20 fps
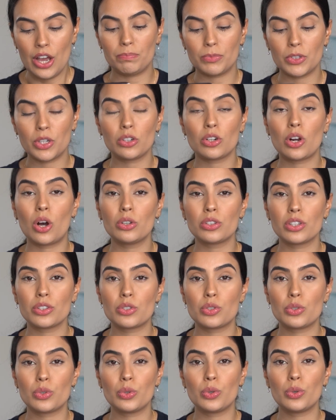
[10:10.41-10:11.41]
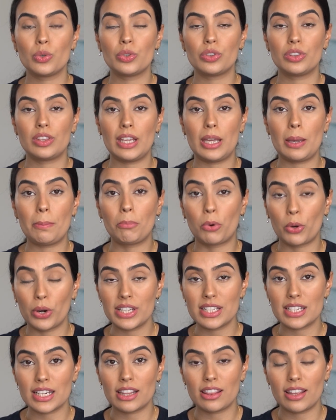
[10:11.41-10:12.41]
You can hold on to the
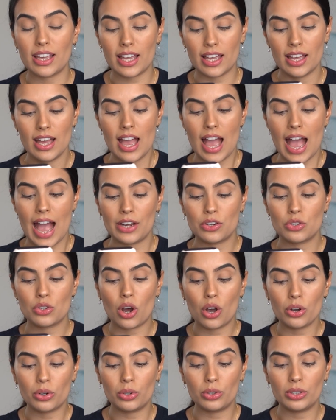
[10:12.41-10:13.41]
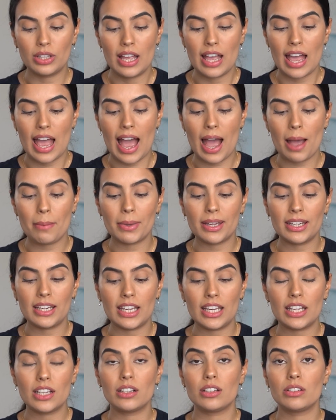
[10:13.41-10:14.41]
pointer there and toggle how
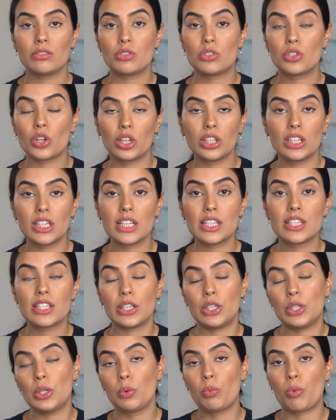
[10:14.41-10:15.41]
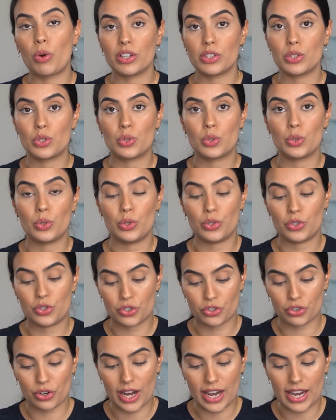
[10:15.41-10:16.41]
many dollars you want to
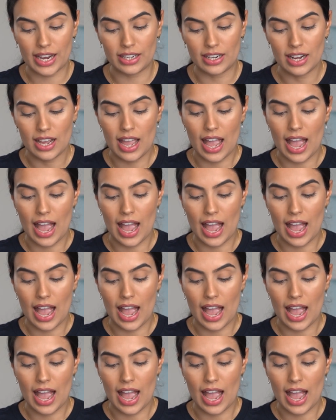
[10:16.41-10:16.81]
trade.